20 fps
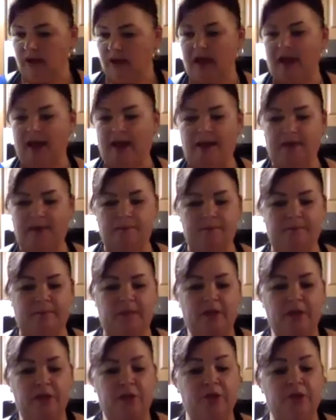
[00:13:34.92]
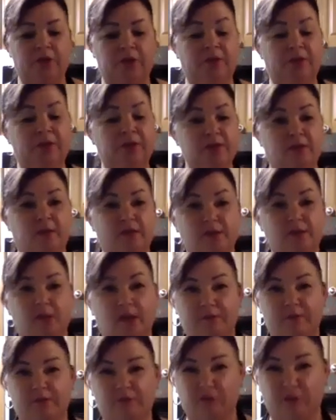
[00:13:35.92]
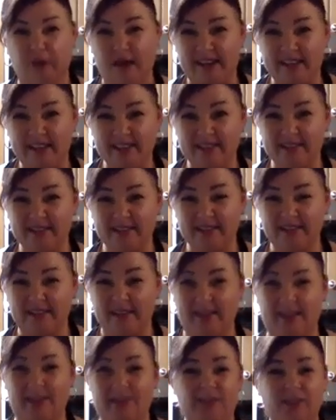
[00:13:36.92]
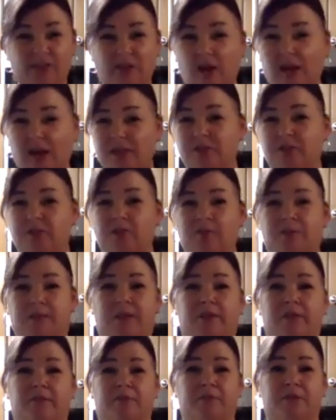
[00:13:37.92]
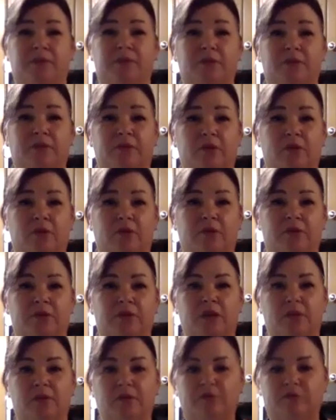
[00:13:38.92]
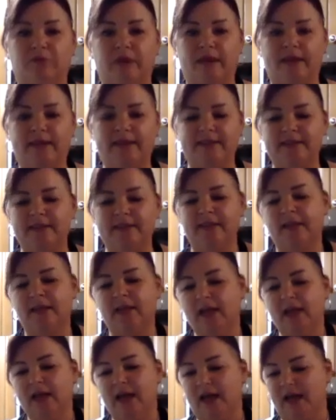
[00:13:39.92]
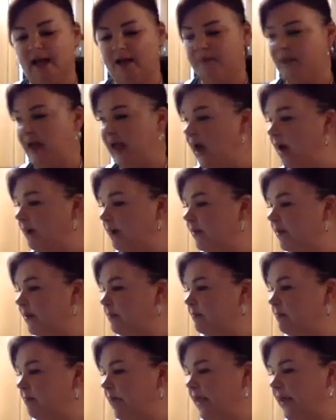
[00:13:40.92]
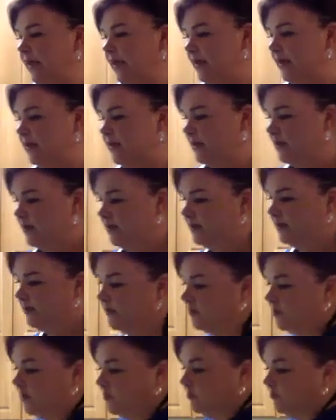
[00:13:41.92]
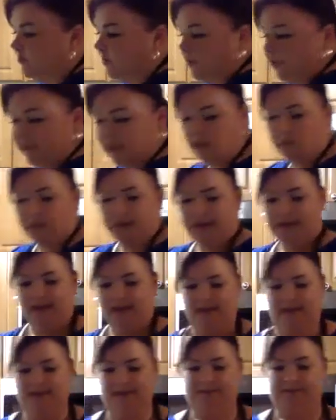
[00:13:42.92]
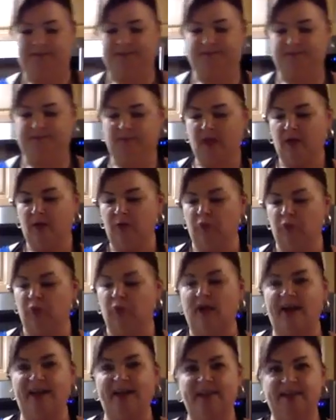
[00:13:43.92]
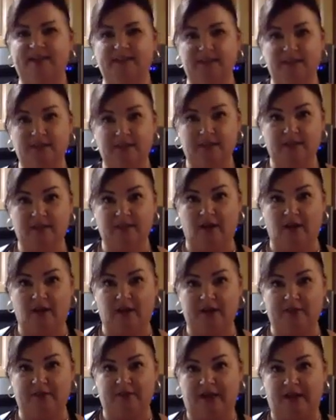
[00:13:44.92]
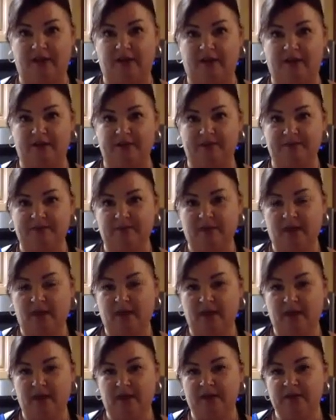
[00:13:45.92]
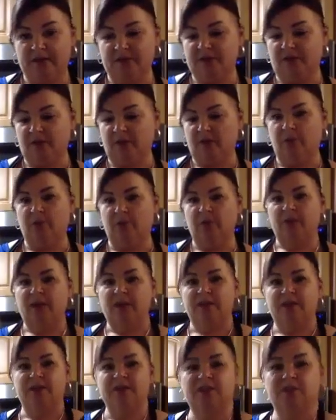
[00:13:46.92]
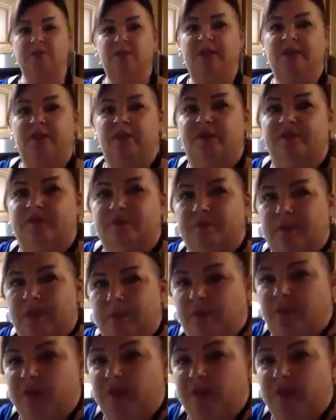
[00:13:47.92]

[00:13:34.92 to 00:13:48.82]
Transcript: Um, you could put this on top of rice, and that sauce would be beautiful over top of rice. Um, and I'm gonna make some really quick riced cauliflower. So this is really good for people